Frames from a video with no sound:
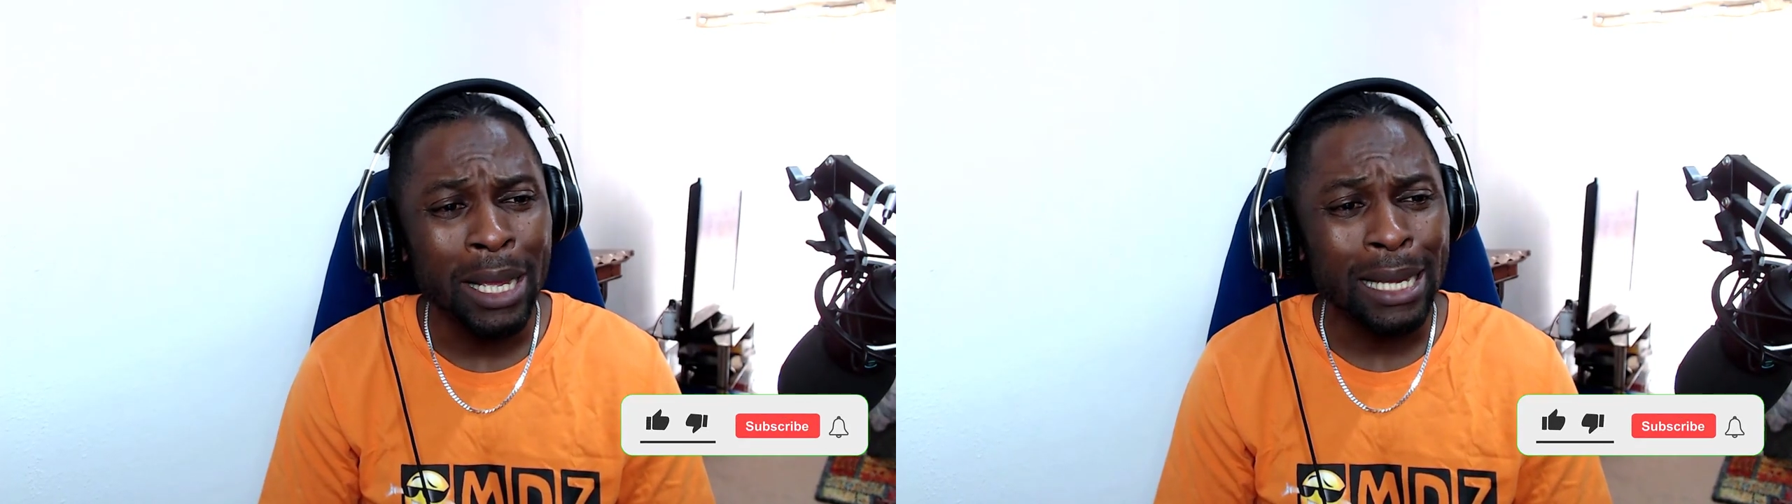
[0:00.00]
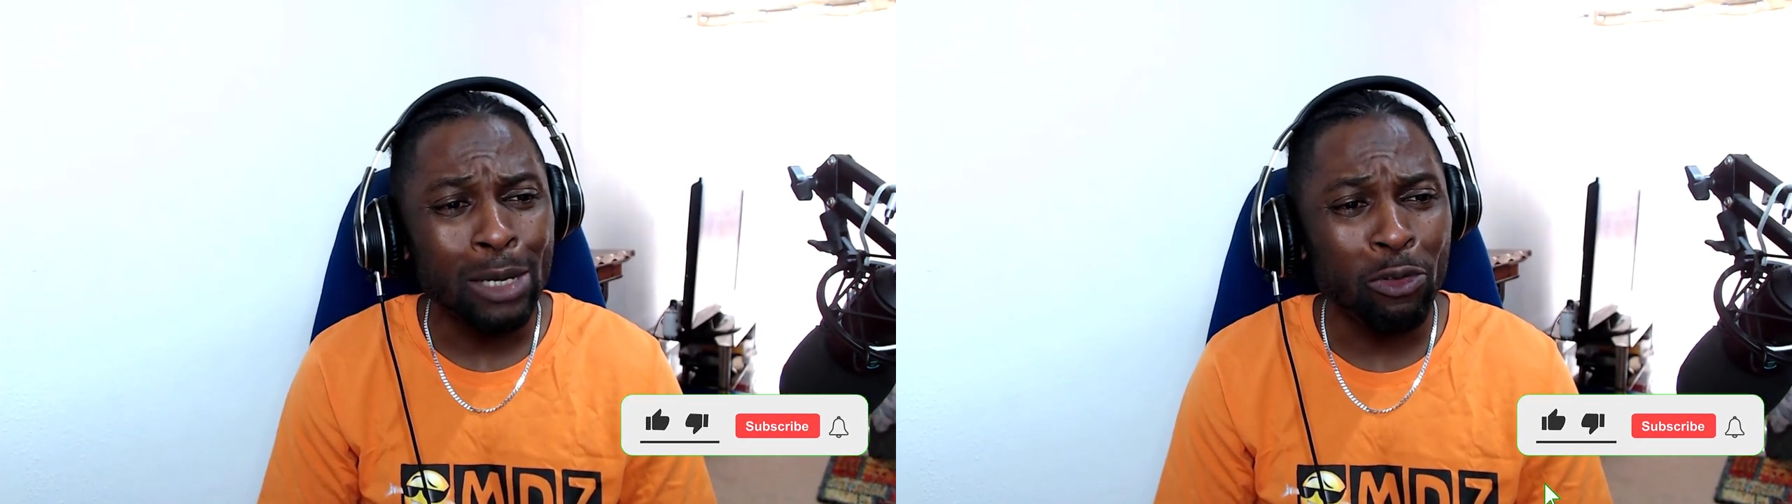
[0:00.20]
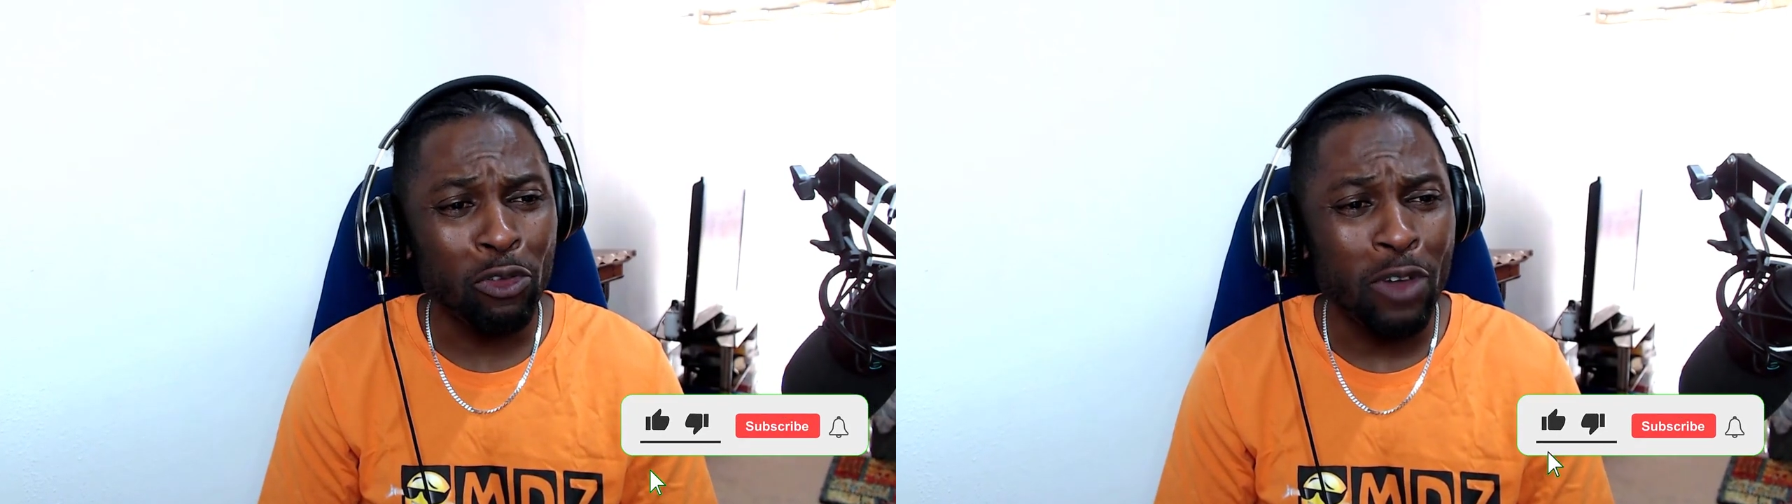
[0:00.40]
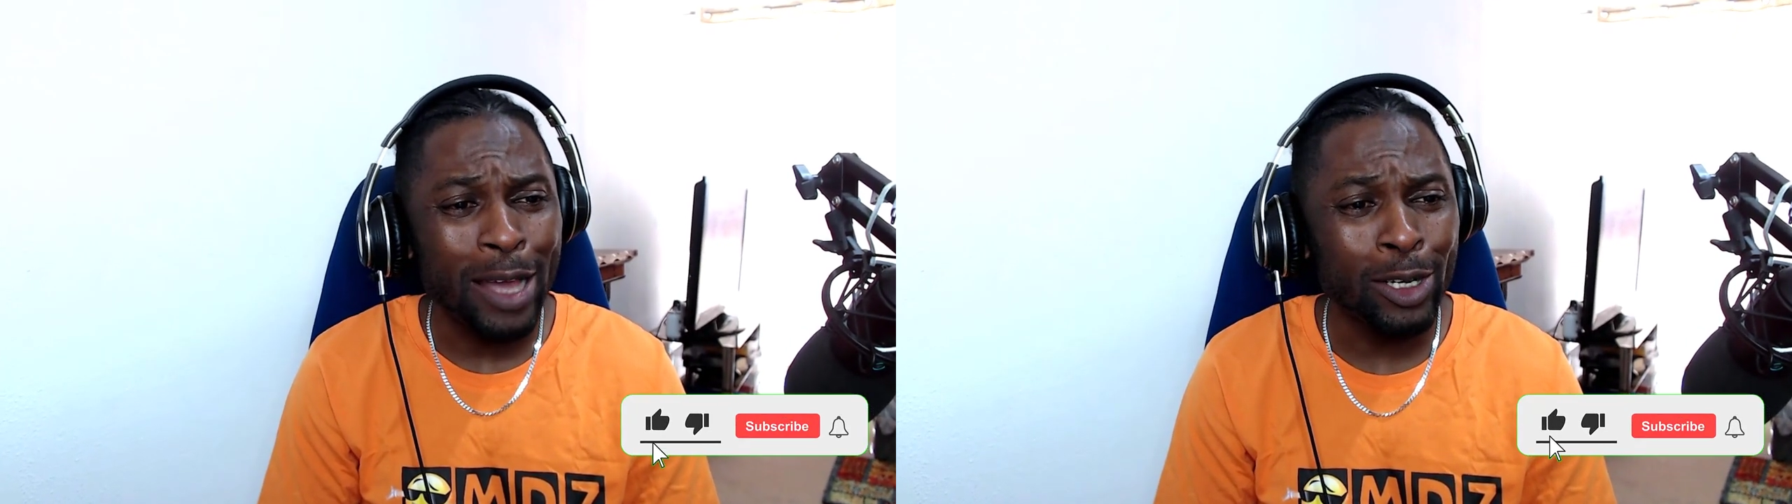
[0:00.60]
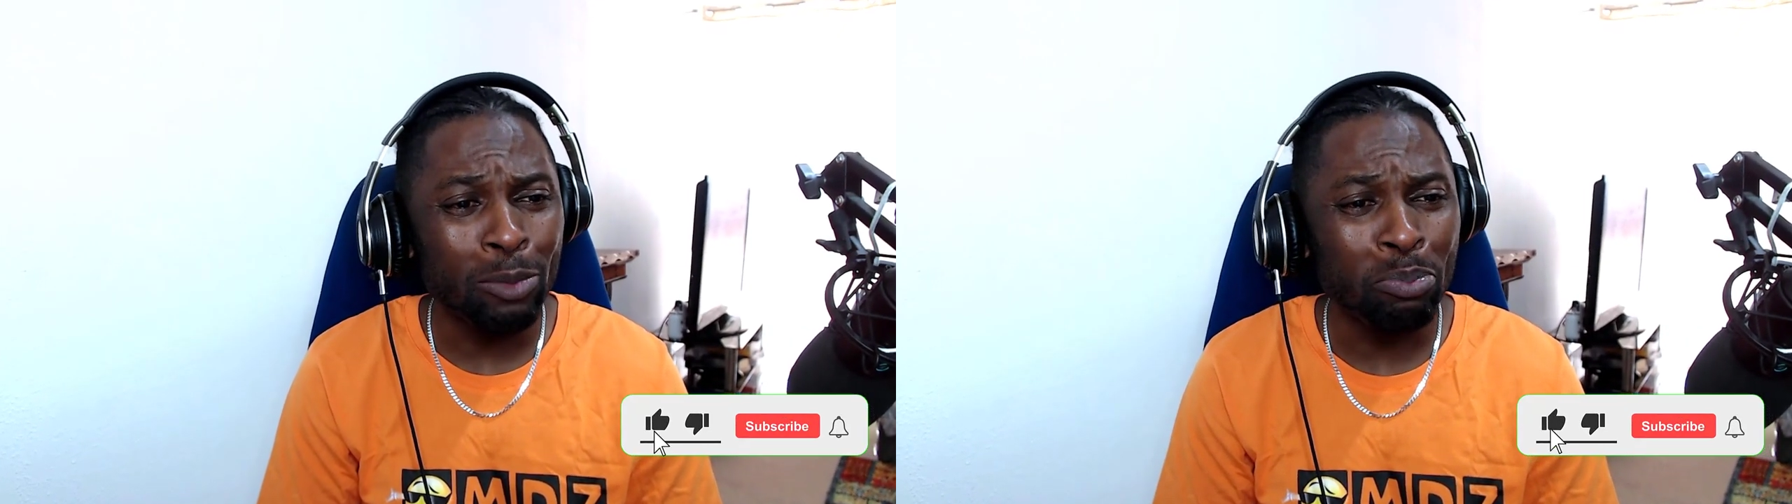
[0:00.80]
the
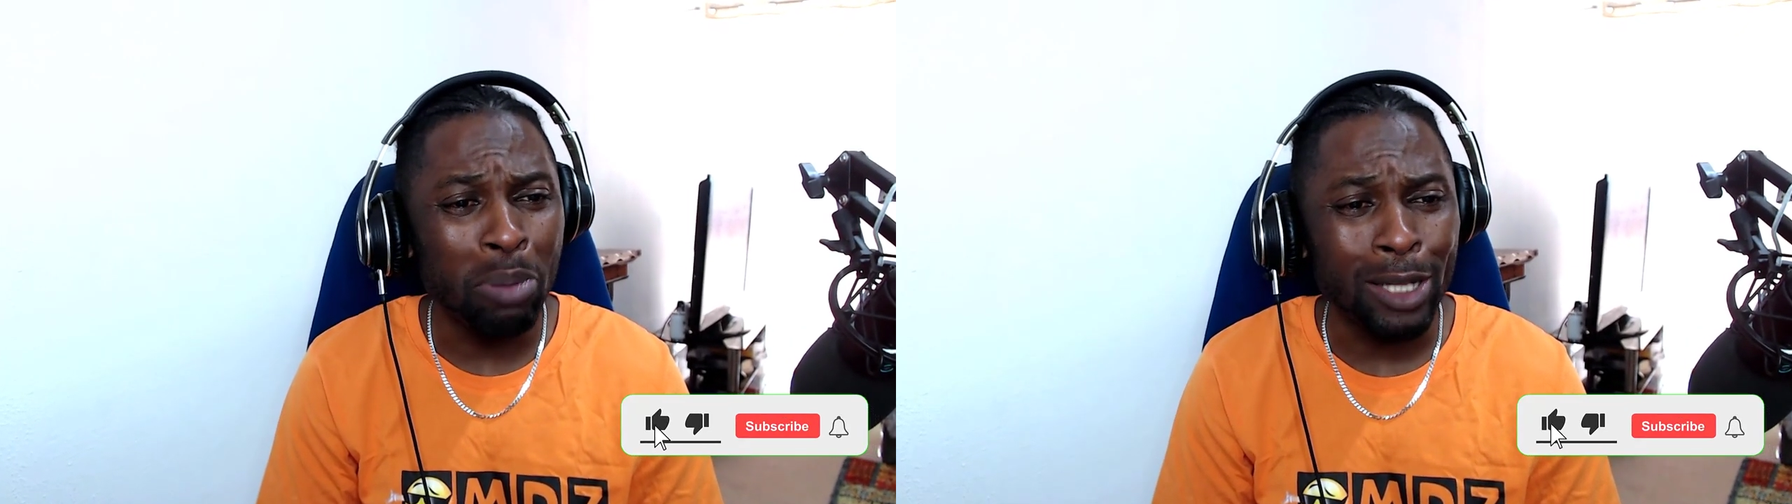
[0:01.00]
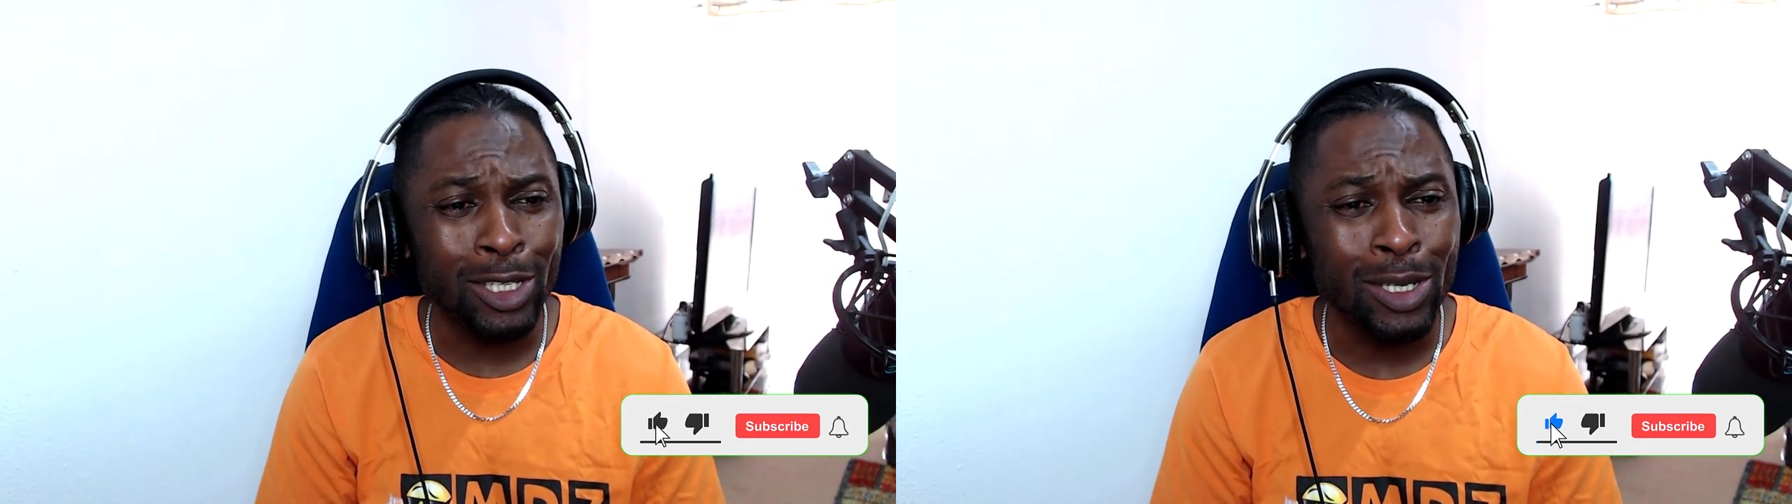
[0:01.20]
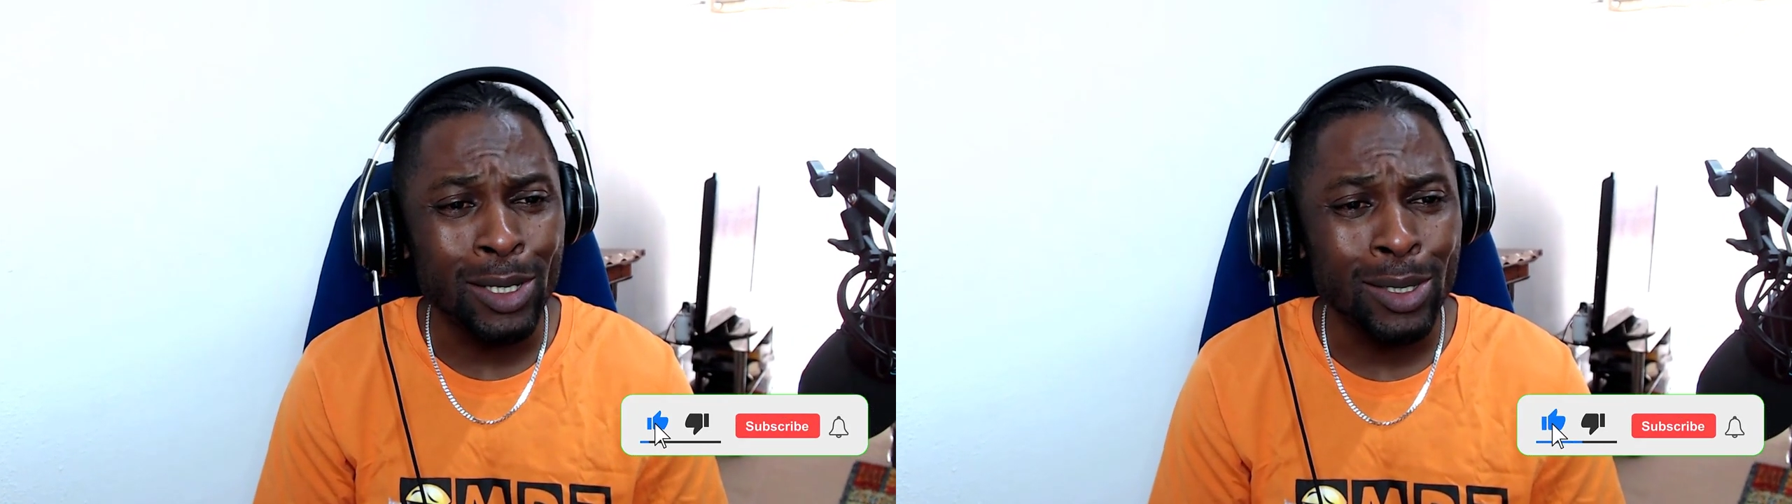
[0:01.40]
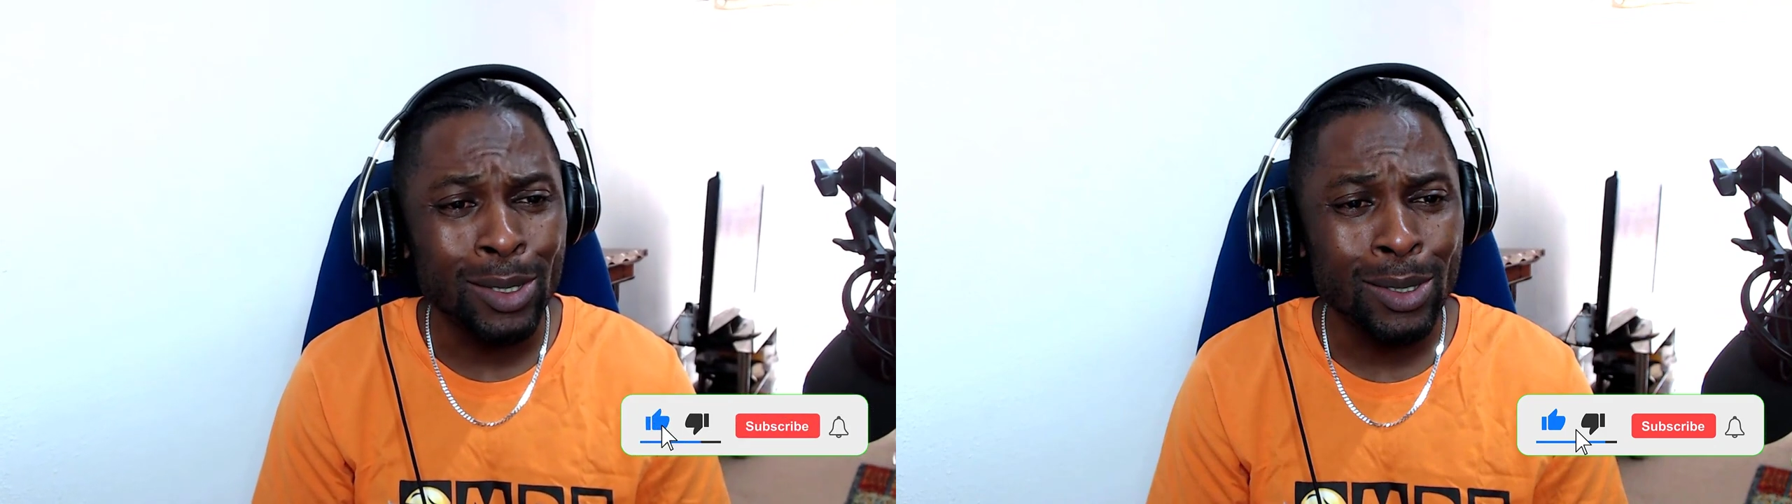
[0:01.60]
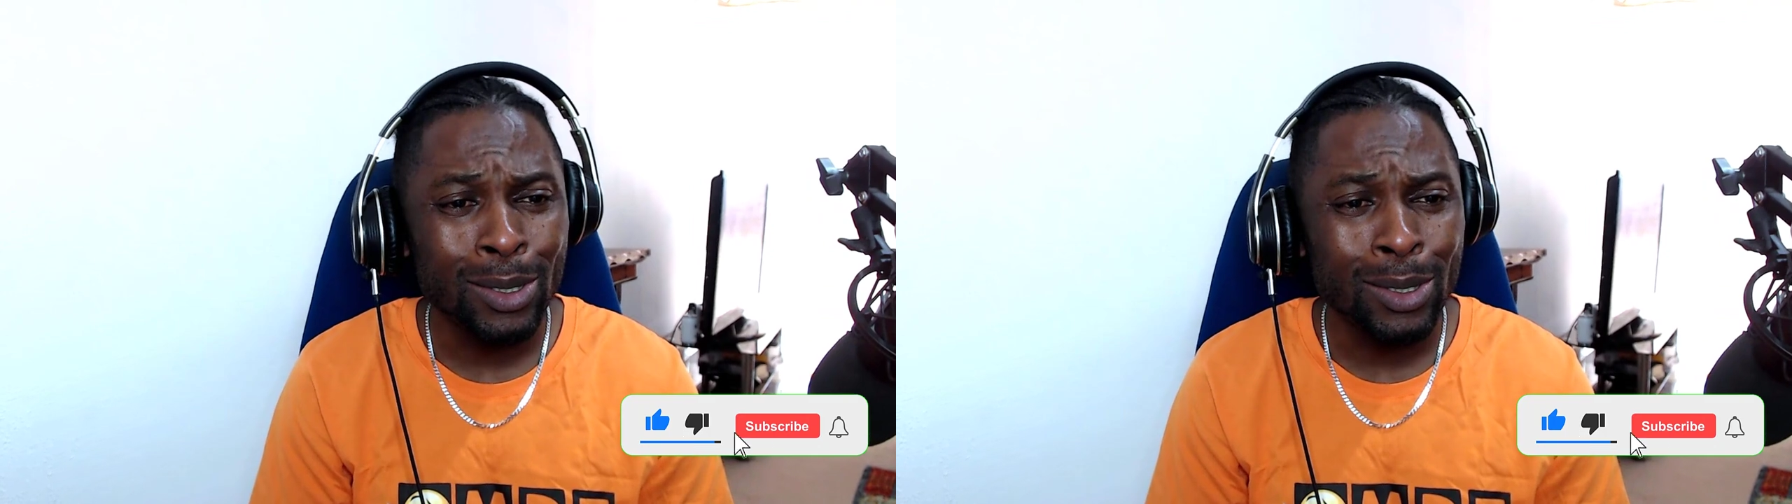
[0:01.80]
final button.